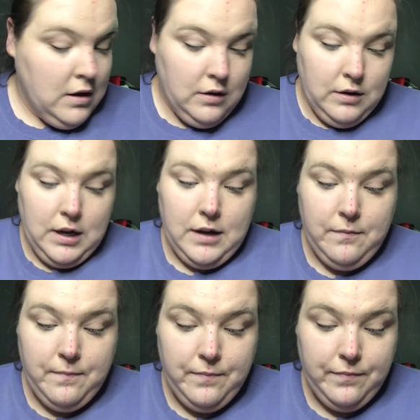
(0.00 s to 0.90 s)
Okay.
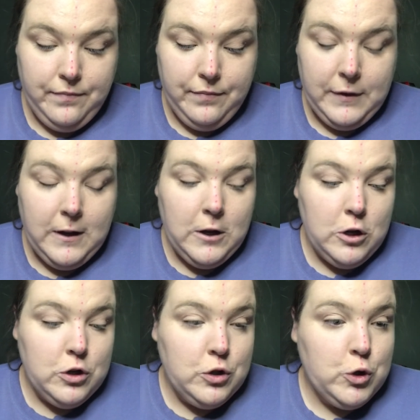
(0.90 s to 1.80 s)

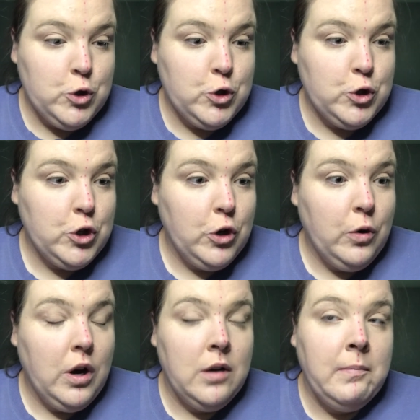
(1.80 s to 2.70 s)
So on